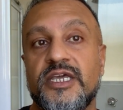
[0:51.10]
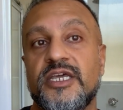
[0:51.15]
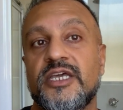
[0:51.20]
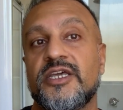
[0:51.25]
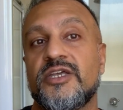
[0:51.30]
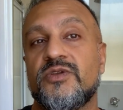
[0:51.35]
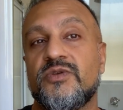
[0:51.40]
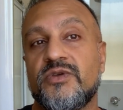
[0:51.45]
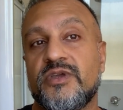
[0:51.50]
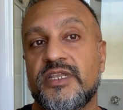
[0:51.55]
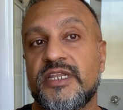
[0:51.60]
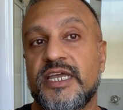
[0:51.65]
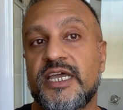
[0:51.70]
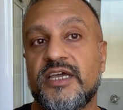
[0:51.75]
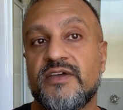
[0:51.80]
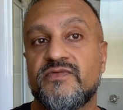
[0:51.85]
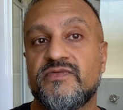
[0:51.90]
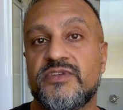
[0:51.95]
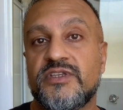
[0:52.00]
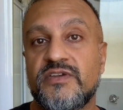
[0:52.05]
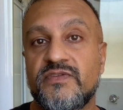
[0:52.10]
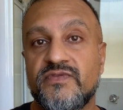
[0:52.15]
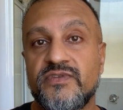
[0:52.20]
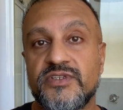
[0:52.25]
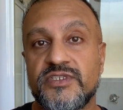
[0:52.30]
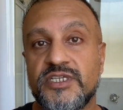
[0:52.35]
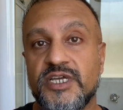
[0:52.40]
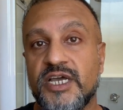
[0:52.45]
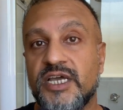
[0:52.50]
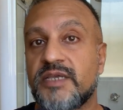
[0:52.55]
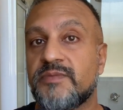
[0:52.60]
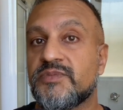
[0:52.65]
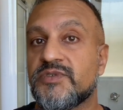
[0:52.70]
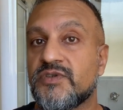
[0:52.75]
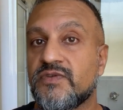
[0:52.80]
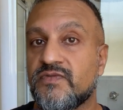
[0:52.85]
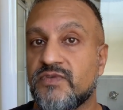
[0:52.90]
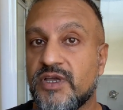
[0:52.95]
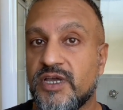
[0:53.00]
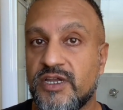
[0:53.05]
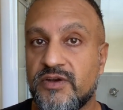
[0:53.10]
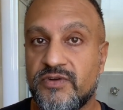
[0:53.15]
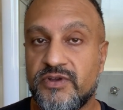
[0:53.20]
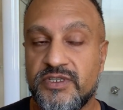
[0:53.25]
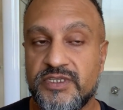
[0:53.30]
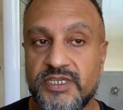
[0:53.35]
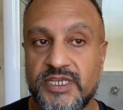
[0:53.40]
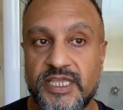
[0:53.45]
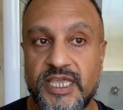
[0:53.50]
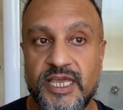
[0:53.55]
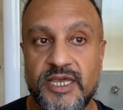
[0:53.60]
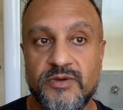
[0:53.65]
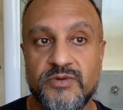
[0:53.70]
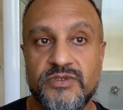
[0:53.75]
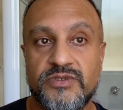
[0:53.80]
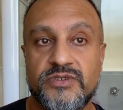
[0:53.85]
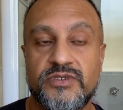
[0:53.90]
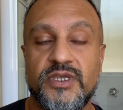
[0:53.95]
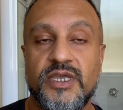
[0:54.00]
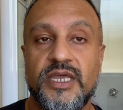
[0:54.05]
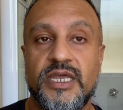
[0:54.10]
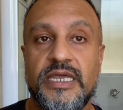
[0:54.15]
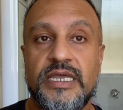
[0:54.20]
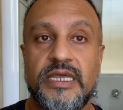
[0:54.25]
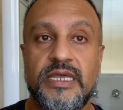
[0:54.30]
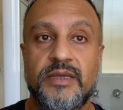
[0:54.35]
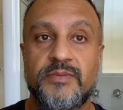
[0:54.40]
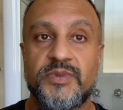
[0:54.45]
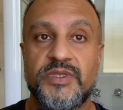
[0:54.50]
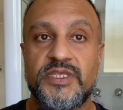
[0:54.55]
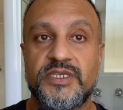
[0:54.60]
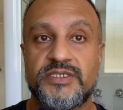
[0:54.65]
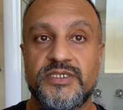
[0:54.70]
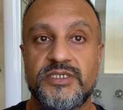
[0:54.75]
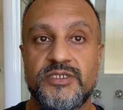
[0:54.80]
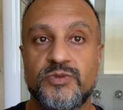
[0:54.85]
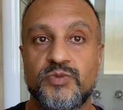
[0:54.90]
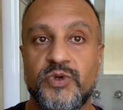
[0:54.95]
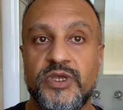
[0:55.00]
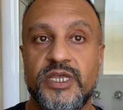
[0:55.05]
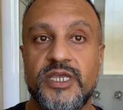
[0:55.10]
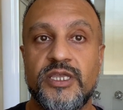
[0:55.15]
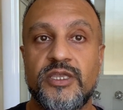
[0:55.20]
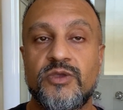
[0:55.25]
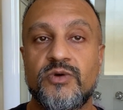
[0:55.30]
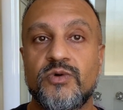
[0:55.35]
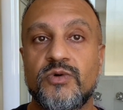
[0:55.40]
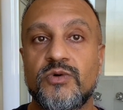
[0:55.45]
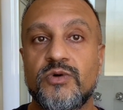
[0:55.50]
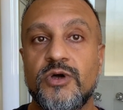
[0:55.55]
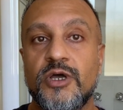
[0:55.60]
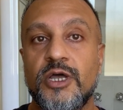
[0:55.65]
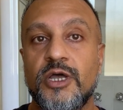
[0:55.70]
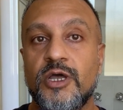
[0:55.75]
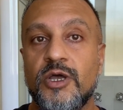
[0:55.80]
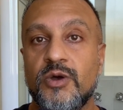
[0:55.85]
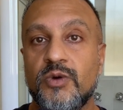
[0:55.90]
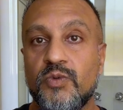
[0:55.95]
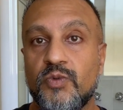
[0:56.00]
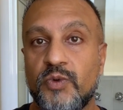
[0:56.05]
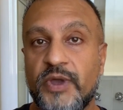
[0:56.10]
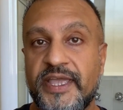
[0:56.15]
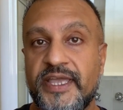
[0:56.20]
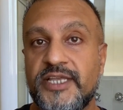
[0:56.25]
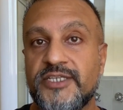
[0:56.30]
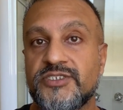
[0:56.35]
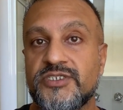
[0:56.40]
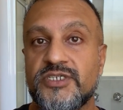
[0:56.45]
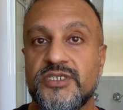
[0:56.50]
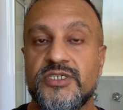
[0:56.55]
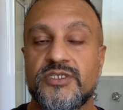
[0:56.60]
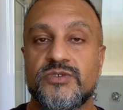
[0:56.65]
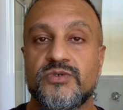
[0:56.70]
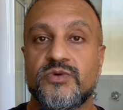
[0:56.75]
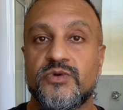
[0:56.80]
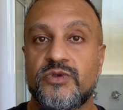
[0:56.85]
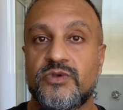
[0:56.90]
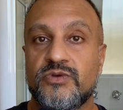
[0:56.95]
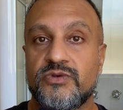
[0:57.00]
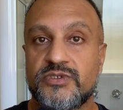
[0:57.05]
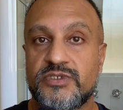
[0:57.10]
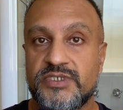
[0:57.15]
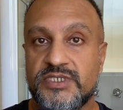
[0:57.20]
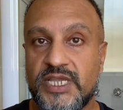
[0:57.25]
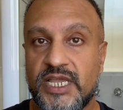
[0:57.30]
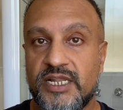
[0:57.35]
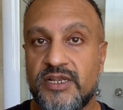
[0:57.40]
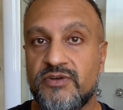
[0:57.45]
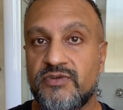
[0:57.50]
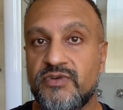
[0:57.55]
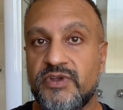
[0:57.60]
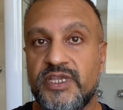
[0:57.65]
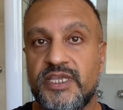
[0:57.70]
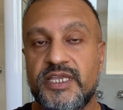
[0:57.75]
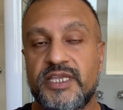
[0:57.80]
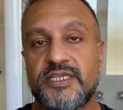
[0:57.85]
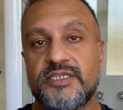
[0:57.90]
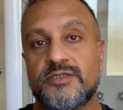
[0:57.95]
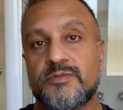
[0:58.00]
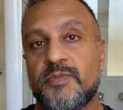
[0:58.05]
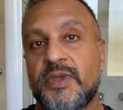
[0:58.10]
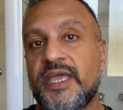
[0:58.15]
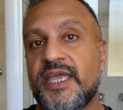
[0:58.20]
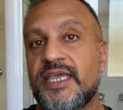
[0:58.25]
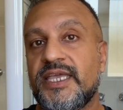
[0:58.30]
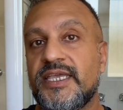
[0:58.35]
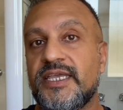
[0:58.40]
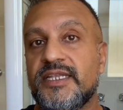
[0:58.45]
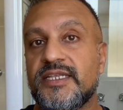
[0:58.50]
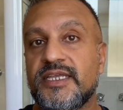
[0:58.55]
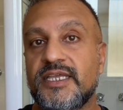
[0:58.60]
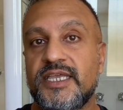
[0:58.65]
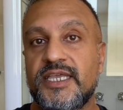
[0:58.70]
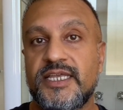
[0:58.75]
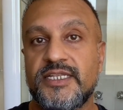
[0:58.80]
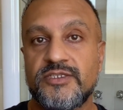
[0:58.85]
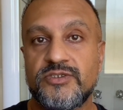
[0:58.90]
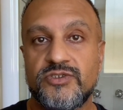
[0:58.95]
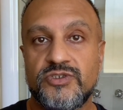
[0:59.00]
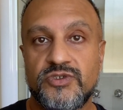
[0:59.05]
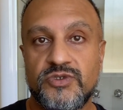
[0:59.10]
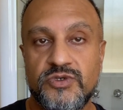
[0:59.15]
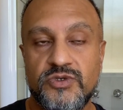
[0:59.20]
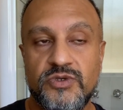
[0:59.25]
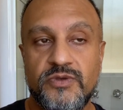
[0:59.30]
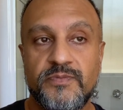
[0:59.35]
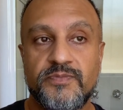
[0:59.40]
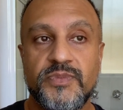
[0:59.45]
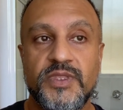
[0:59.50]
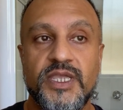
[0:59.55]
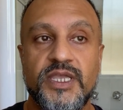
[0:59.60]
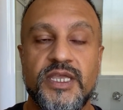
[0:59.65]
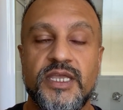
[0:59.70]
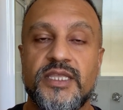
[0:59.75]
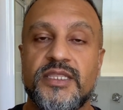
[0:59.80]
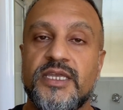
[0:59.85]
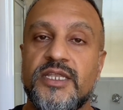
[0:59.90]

You can have different types of current accounts, but this is where your wages or your salary is paid into. And then